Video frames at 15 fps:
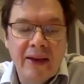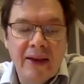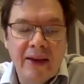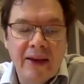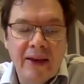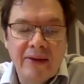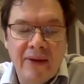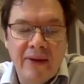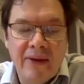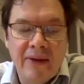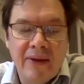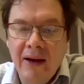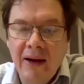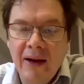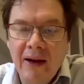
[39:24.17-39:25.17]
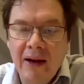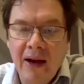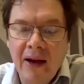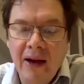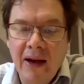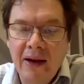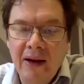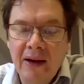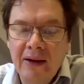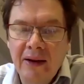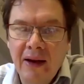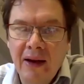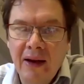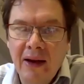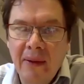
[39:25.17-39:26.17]
fantastic,
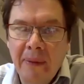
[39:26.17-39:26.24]
and